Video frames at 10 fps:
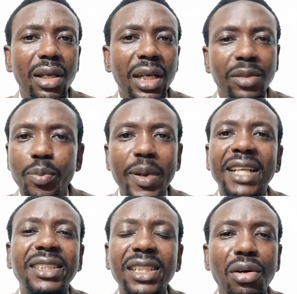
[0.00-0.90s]
and
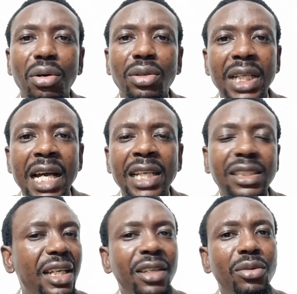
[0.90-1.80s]
party all
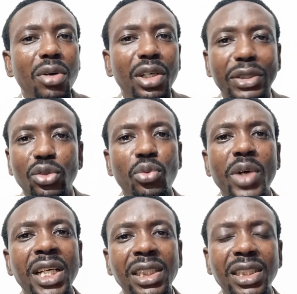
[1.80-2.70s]
night and also
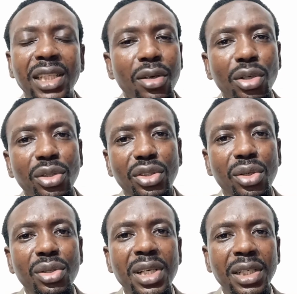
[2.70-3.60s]
when they go
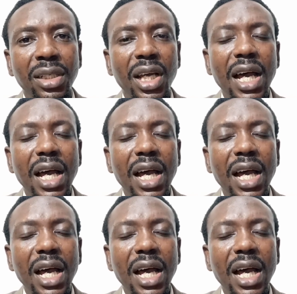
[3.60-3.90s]
to the